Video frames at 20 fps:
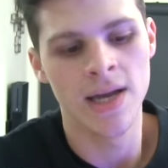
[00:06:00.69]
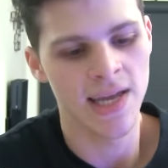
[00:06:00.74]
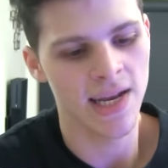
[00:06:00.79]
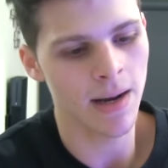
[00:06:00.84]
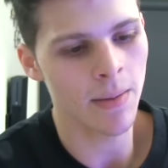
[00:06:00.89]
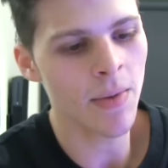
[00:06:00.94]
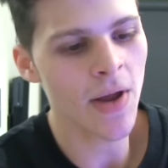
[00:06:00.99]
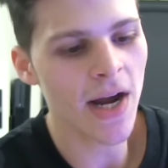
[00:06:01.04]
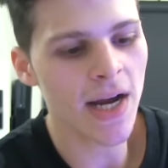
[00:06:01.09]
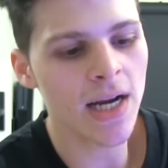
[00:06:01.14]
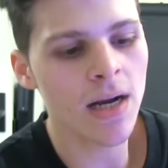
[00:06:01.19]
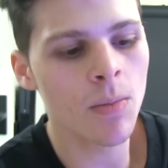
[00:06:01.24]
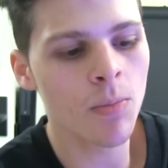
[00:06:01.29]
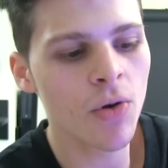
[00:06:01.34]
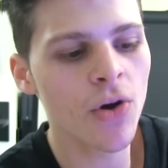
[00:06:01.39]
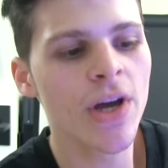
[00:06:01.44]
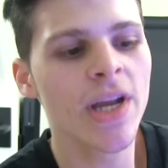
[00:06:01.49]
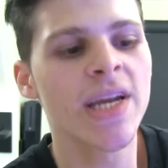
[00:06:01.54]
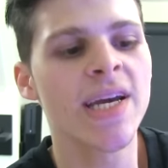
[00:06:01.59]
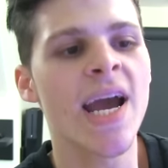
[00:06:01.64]
And I'm not gonna
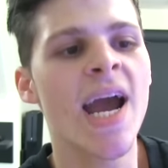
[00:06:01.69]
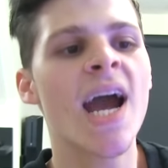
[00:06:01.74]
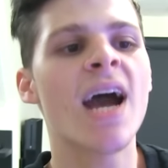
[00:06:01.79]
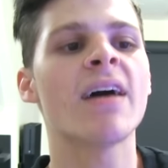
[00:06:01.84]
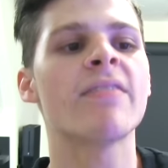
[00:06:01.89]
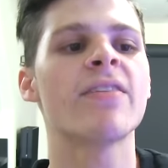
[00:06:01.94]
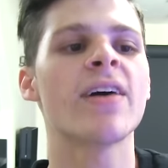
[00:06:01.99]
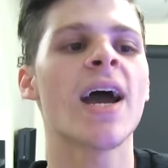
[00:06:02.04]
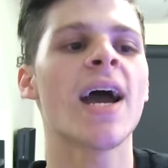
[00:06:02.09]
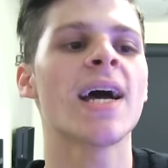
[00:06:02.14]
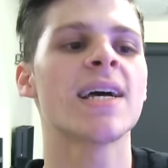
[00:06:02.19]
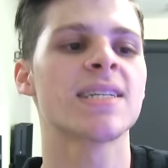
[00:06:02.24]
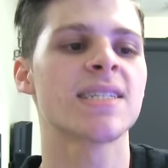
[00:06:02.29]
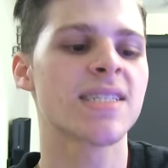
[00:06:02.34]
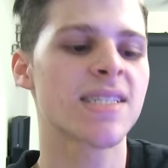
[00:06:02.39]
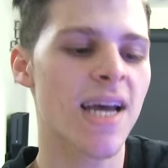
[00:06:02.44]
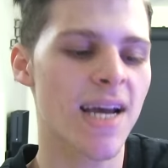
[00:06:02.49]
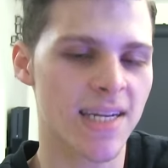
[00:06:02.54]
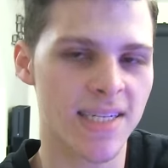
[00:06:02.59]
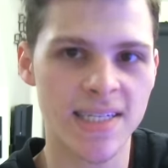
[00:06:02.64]
put any half-assed
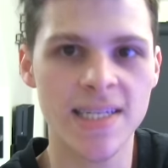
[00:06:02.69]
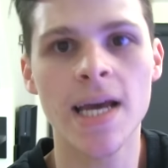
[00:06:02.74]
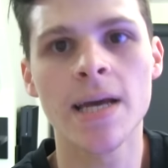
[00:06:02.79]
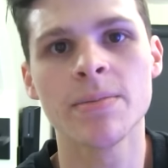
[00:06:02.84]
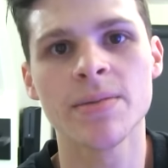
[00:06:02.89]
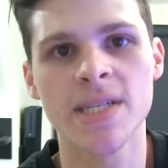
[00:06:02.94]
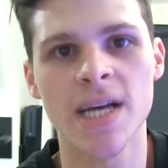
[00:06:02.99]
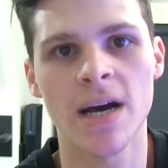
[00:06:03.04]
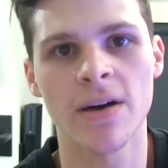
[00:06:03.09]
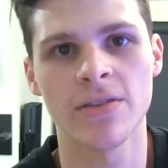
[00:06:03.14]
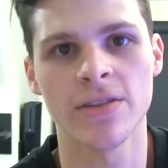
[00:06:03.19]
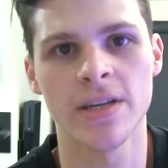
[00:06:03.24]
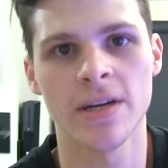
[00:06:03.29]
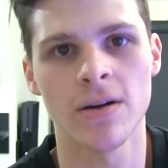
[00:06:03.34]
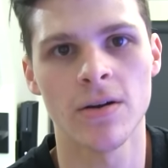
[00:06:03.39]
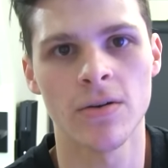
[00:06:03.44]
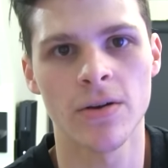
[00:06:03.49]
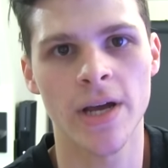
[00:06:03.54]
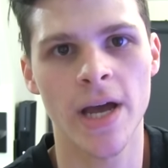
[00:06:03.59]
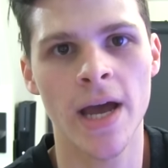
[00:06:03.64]
sex tapes out
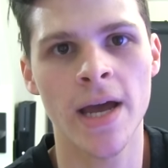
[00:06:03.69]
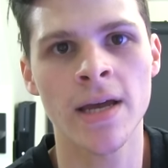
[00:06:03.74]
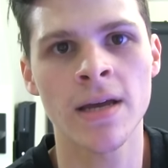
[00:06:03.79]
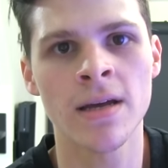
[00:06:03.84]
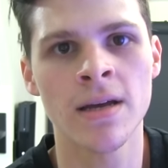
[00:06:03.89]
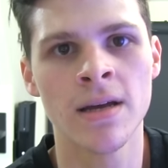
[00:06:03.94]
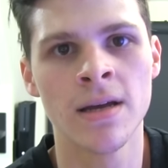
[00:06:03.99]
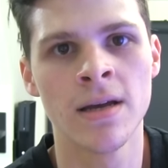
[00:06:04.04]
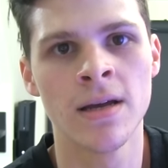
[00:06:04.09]
there, okay?